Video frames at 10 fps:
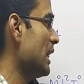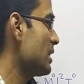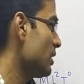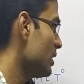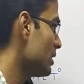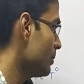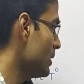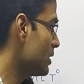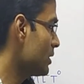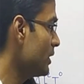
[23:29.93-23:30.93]
Acceleration
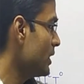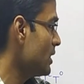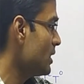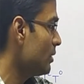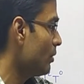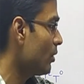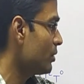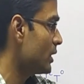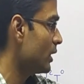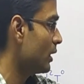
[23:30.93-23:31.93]
means change in
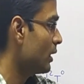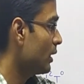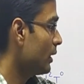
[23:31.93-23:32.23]
velocity.